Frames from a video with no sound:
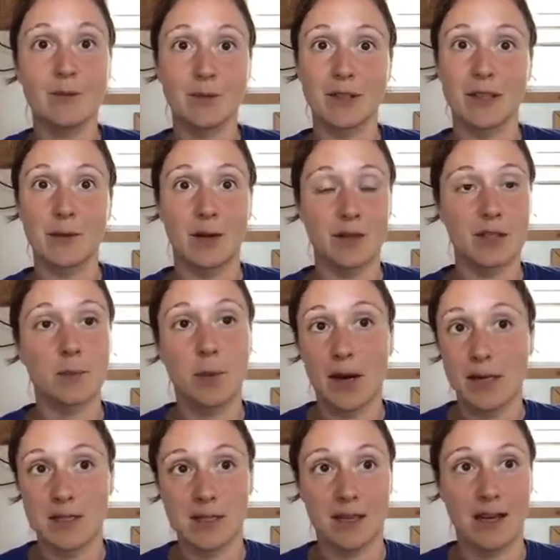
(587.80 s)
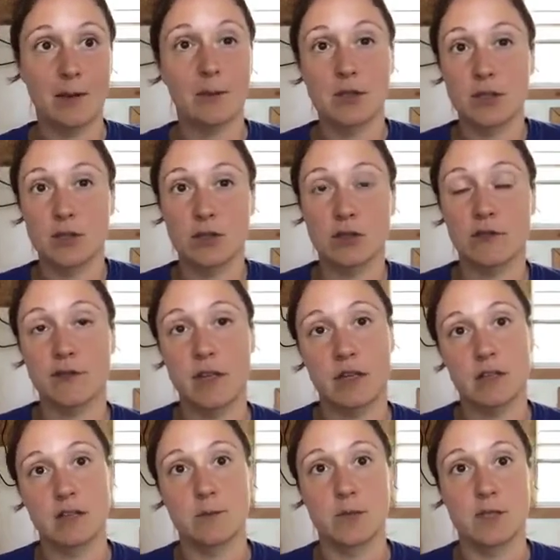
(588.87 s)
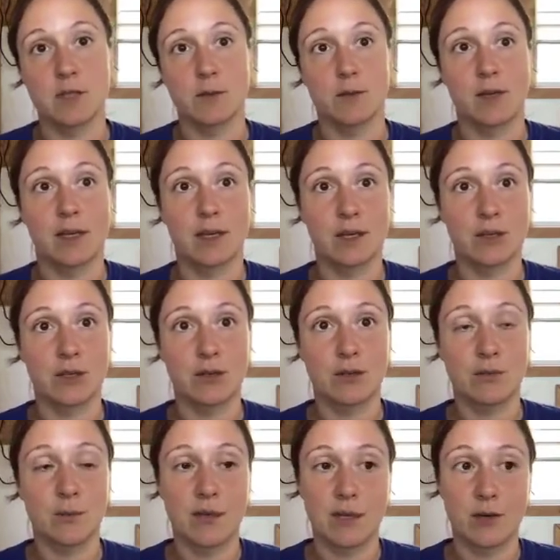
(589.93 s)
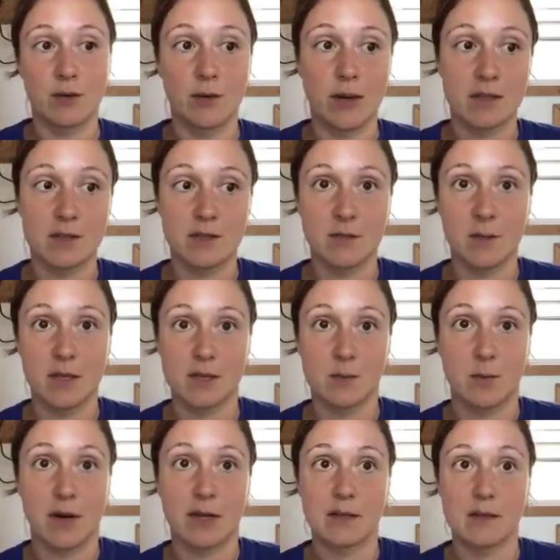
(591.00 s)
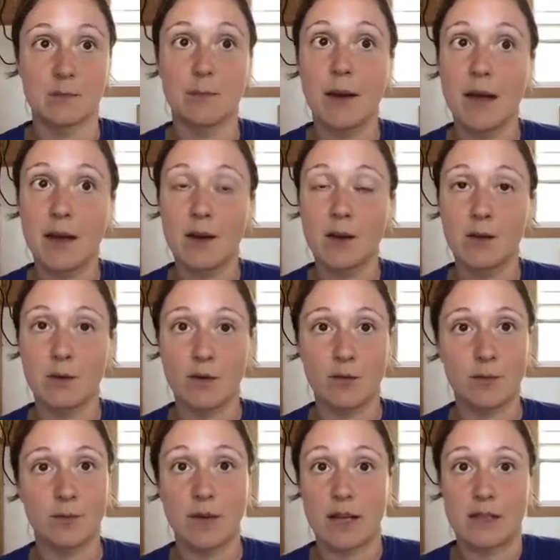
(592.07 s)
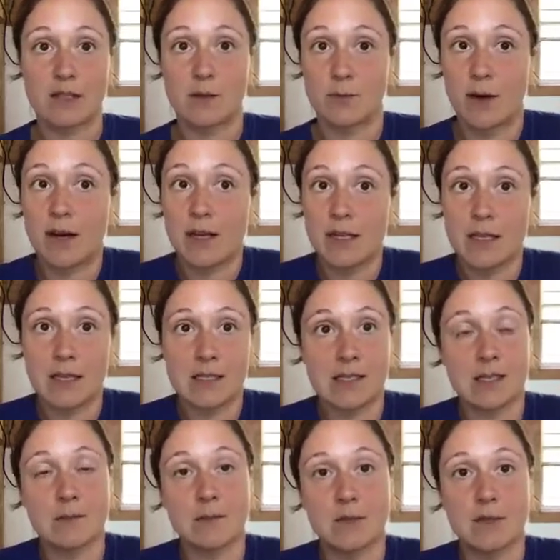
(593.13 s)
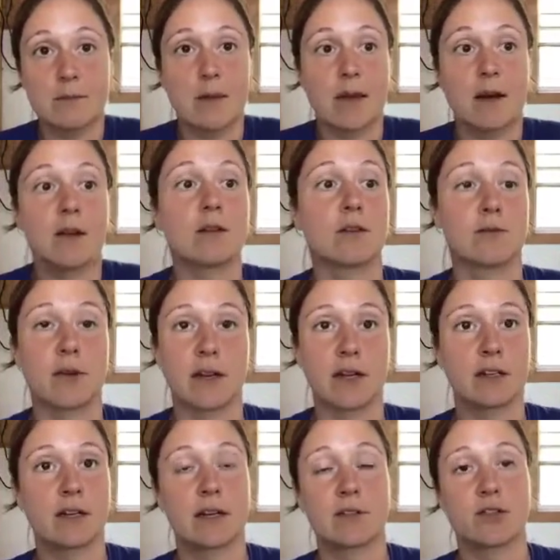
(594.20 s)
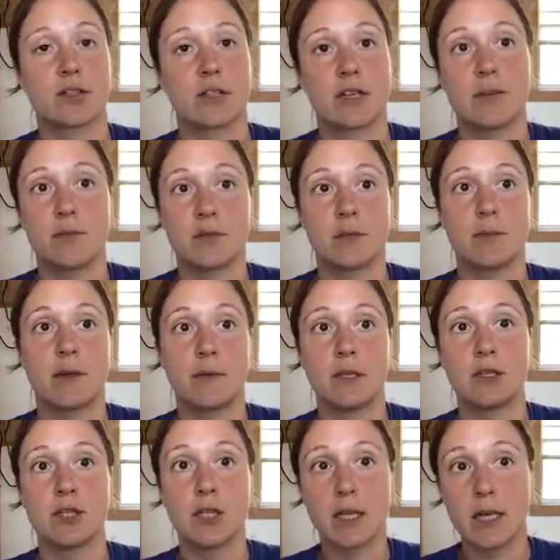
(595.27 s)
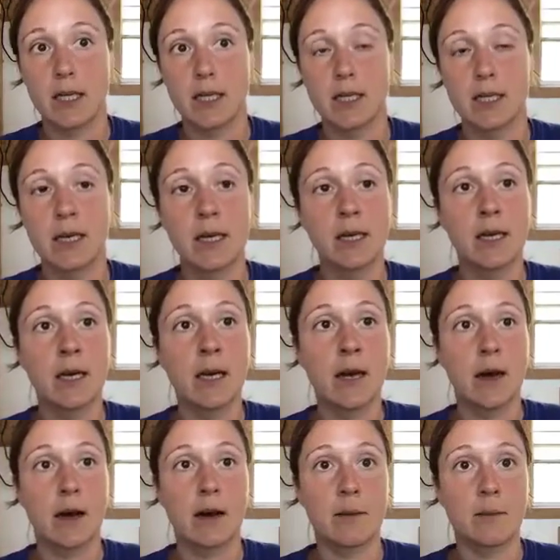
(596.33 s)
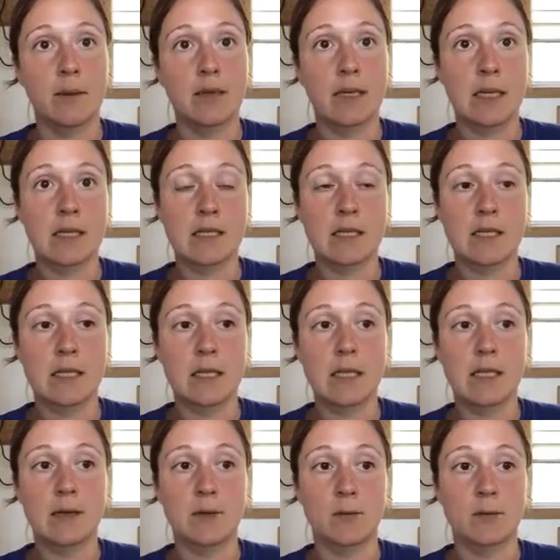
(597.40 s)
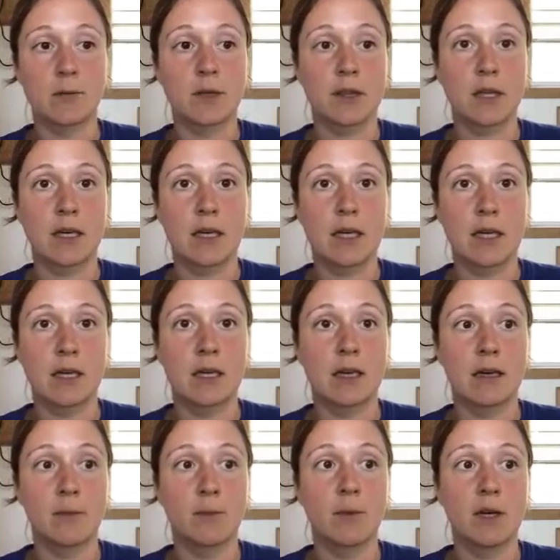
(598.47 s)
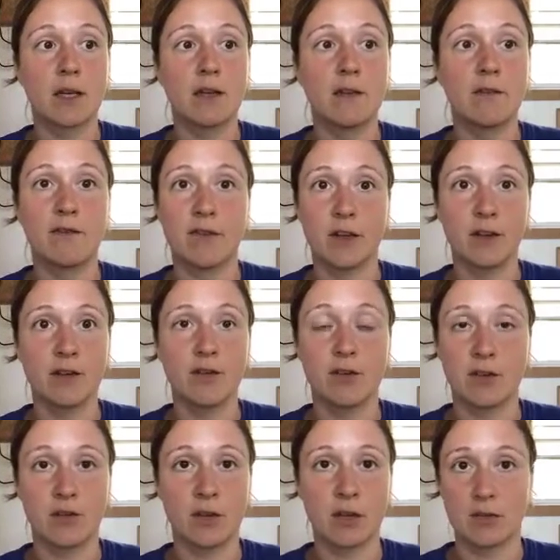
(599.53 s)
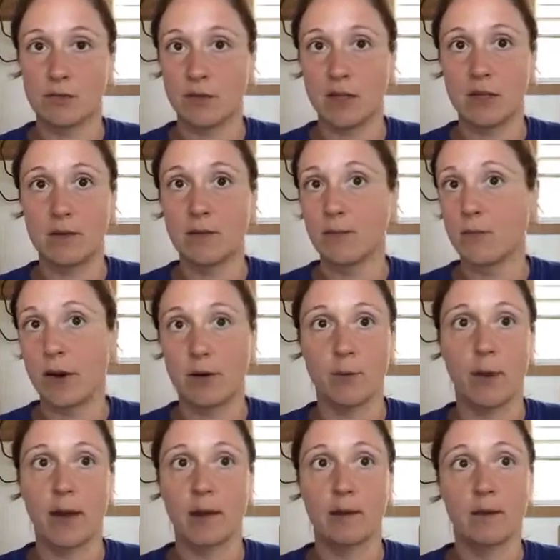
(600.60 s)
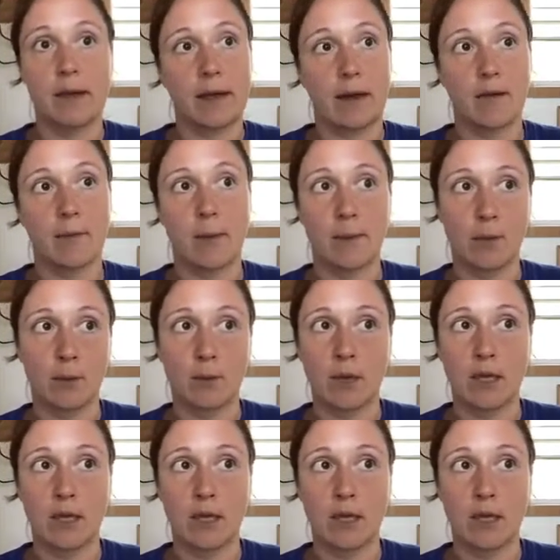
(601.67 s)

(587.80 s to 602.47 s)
went really well. Surprisingly, I wasn't sure if Nancy was going to be aggressive because Brian's a male, or if Nancy recognized that he was a male, or recognized just that he was a baby chicken. But Nancy really, what he feels, you can read right away. Like, I remember